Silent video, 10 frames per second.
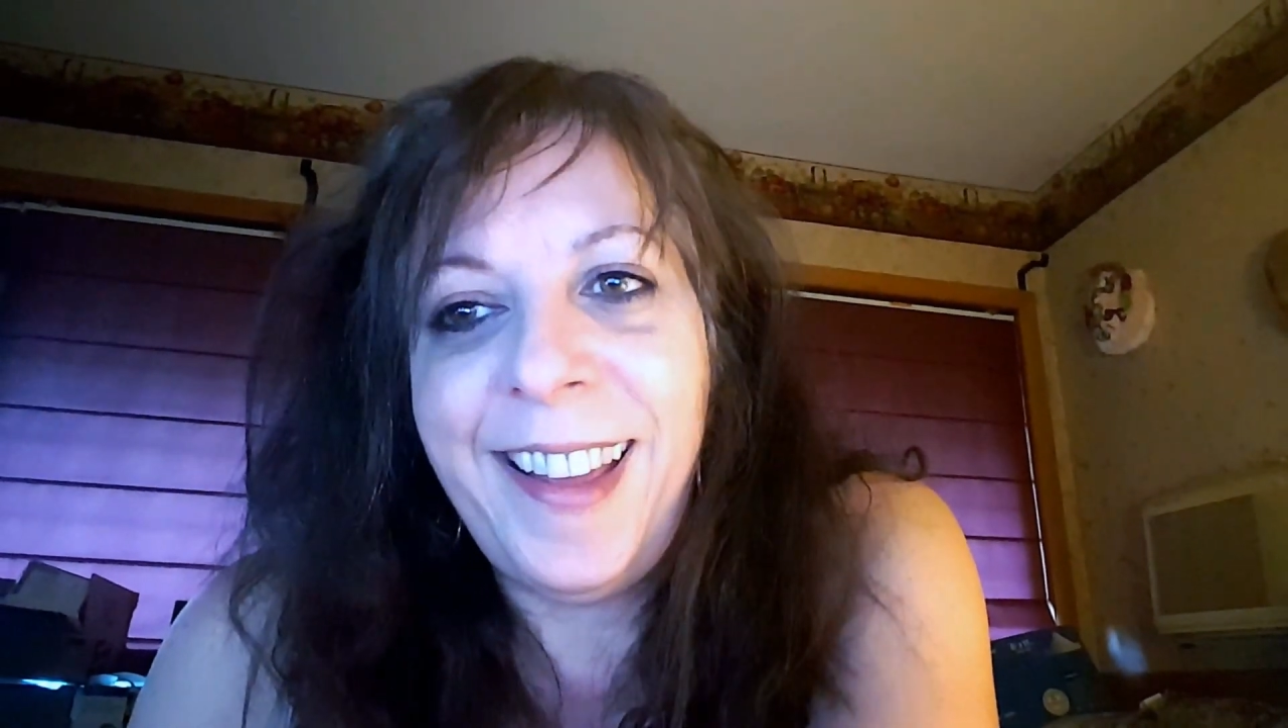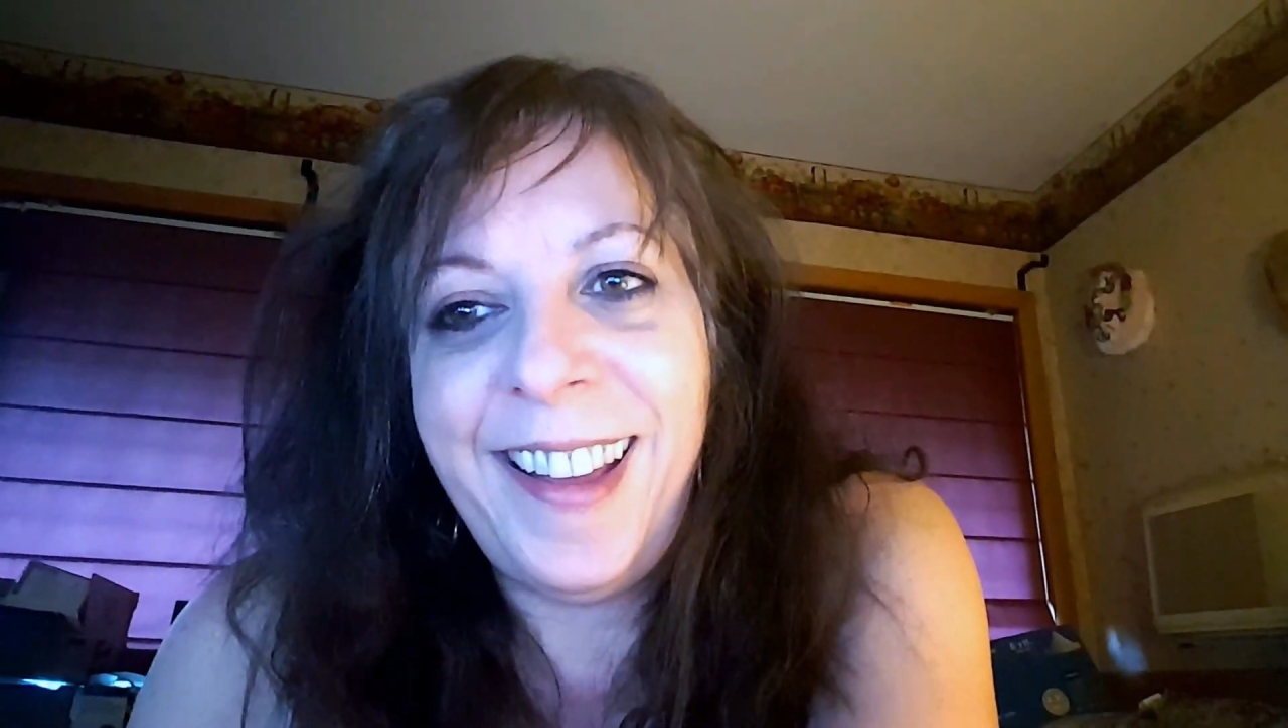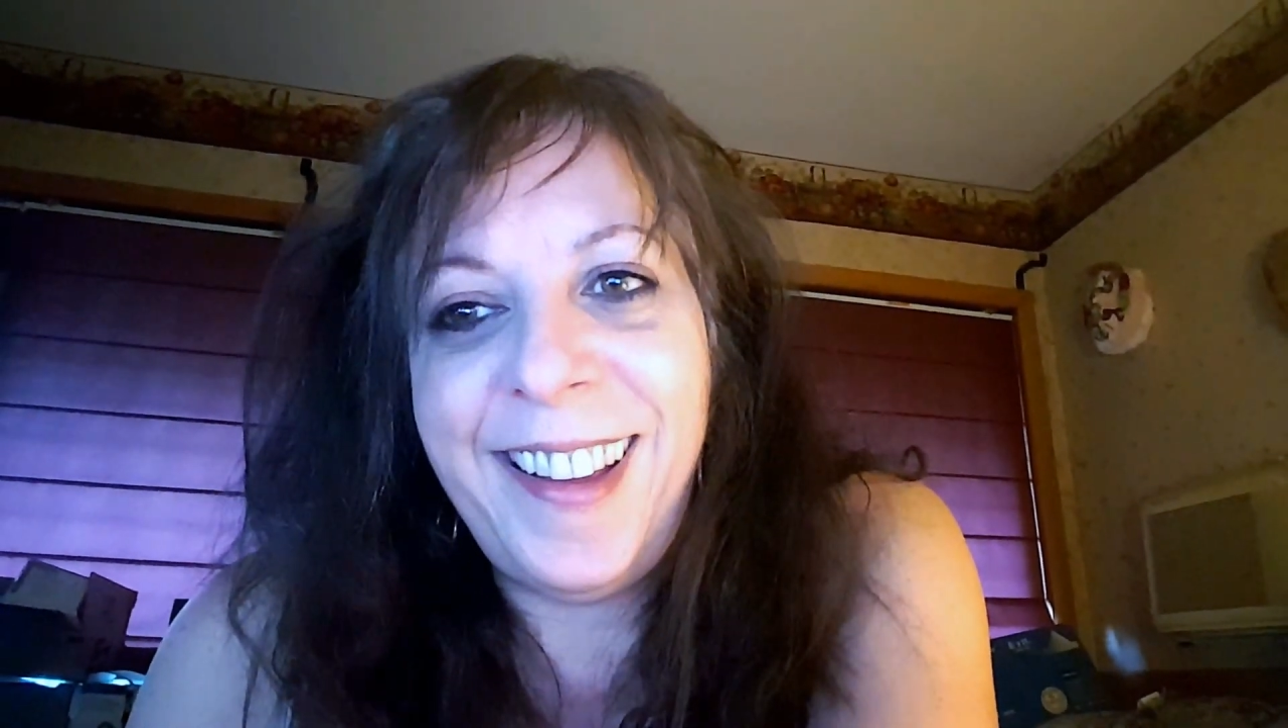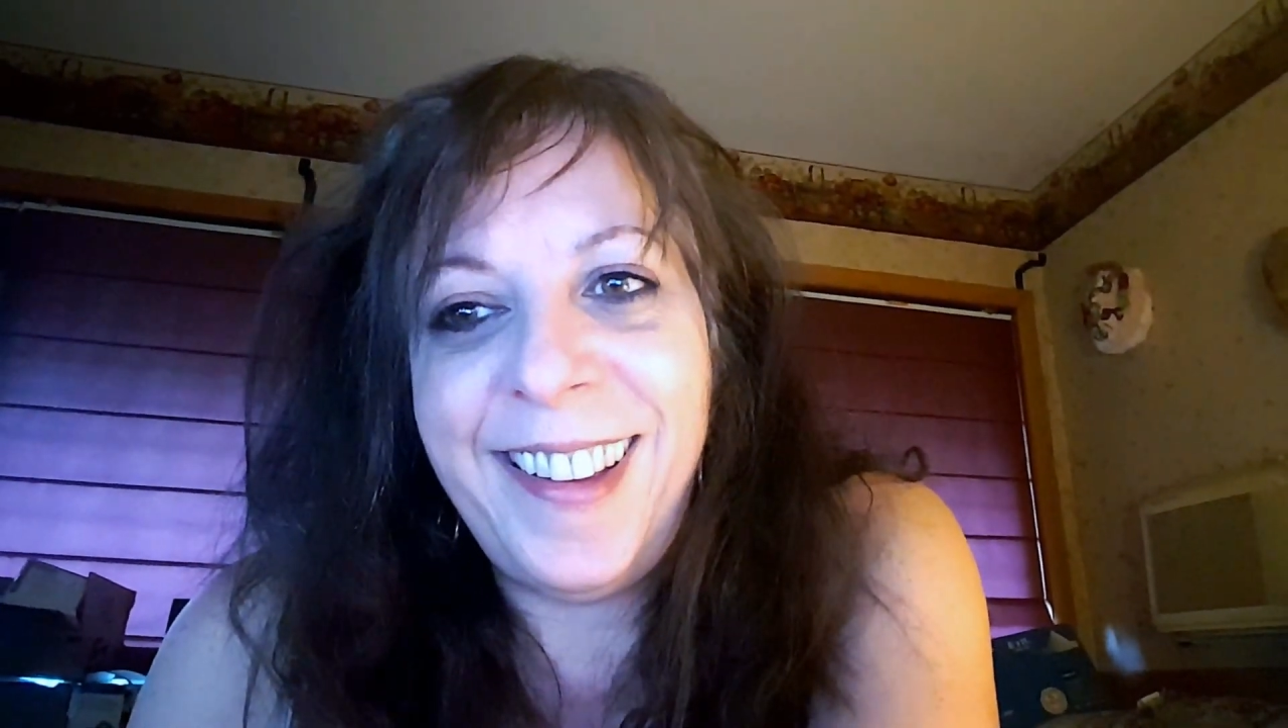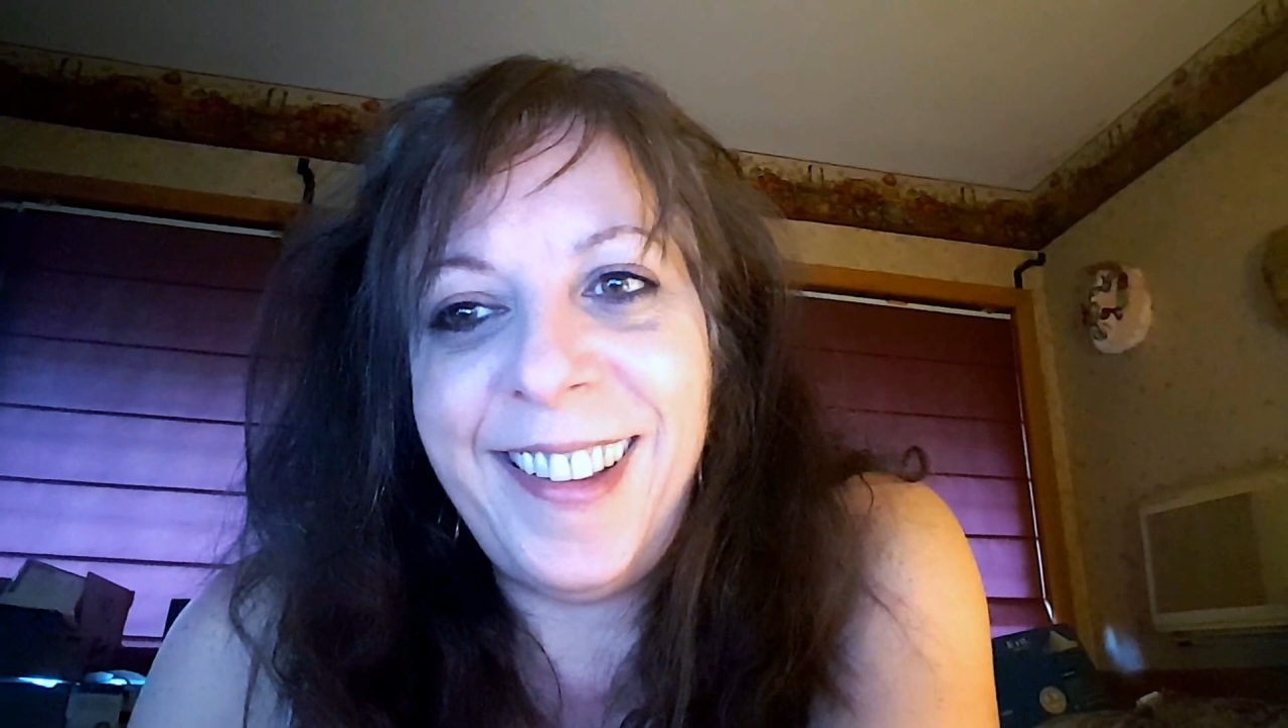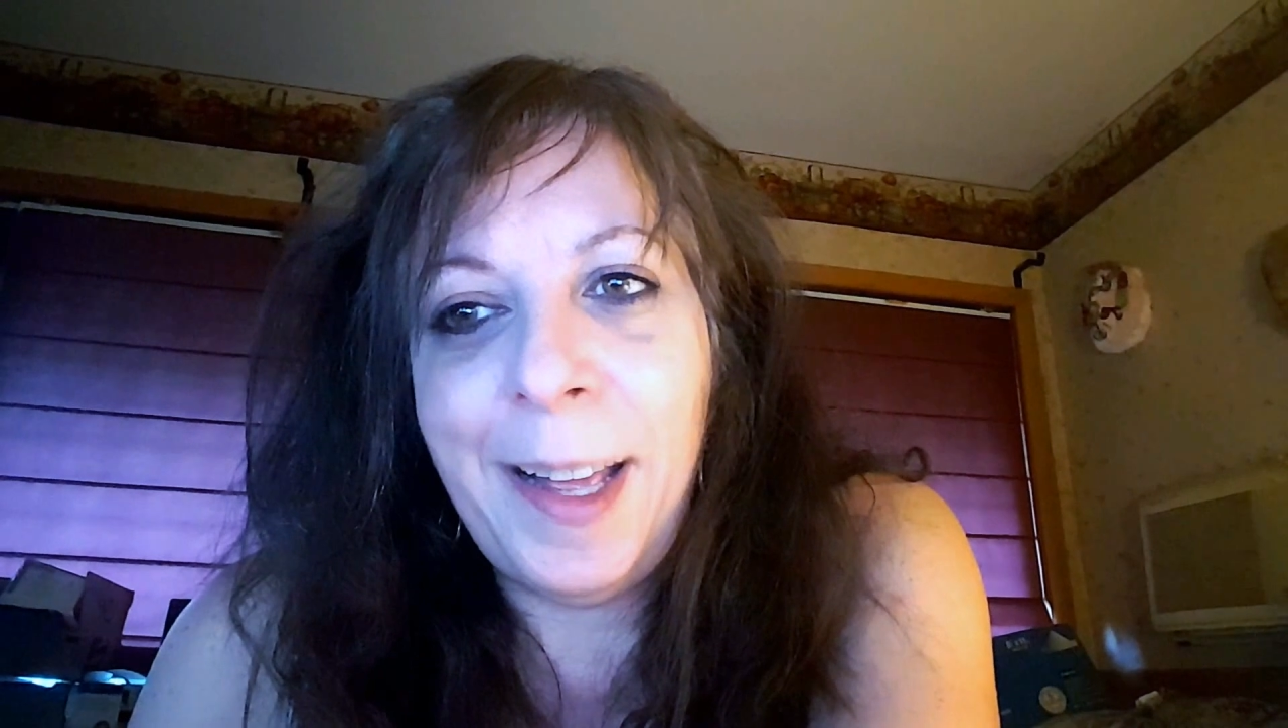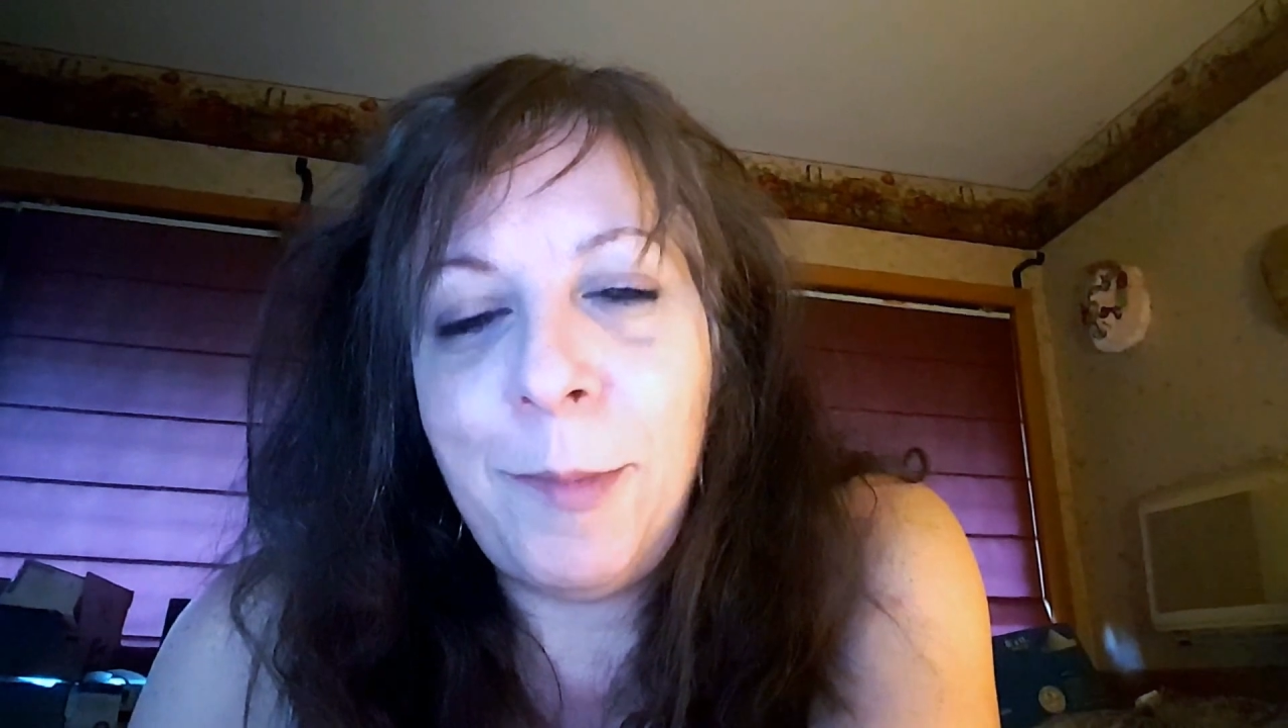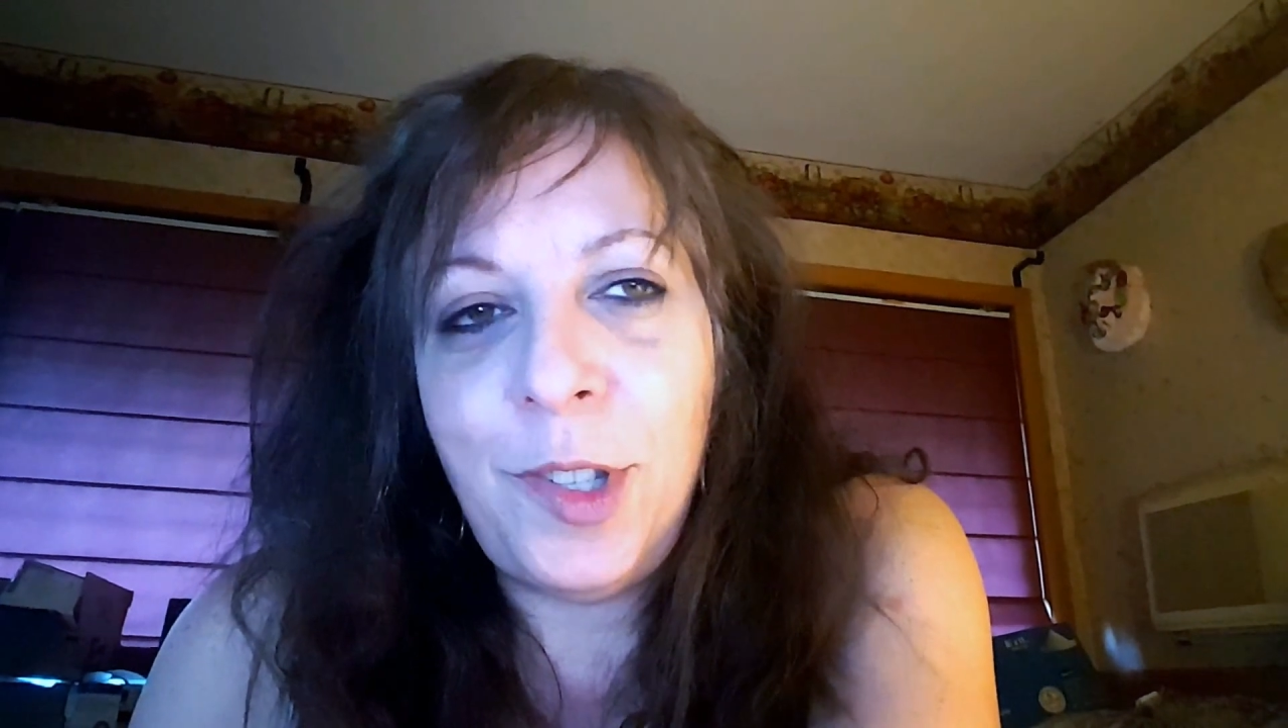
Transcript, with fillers: Uh, I'm